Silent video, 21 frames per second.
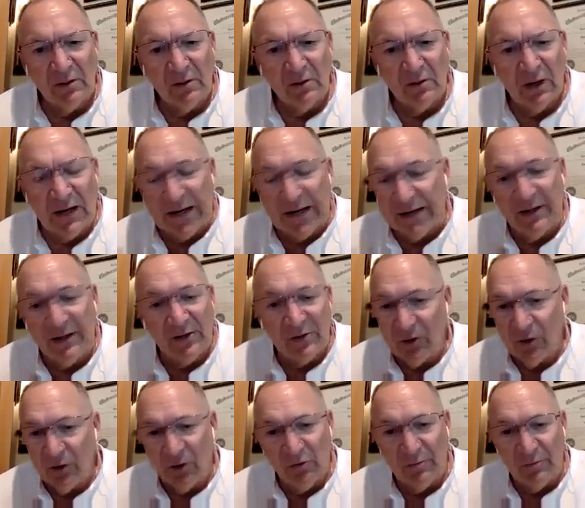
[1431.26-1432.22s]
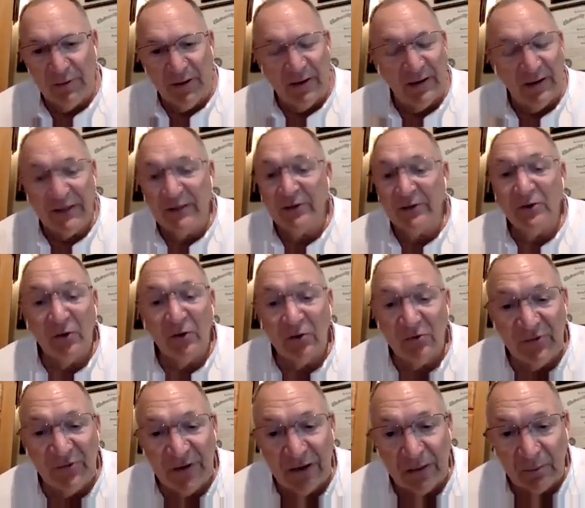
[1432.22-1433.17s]
I didn't know the man. I didn't know the
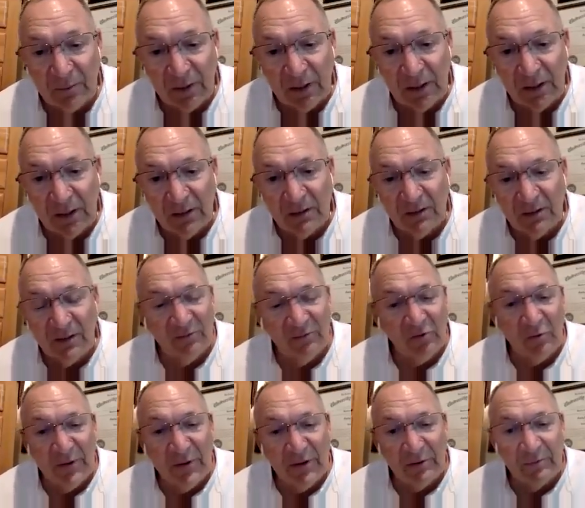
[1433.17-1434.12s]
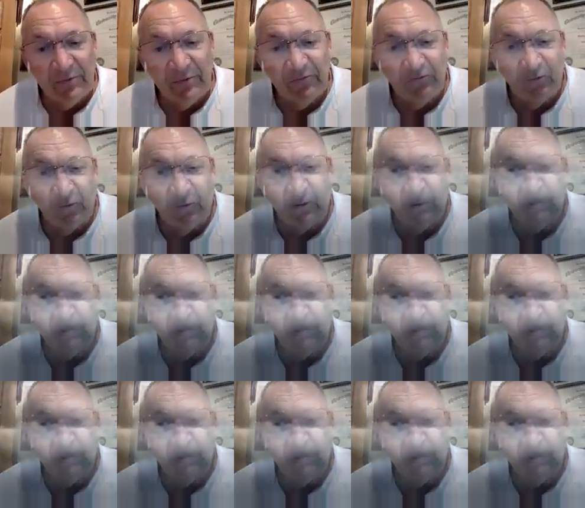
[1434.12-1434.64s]
family. Never met him before.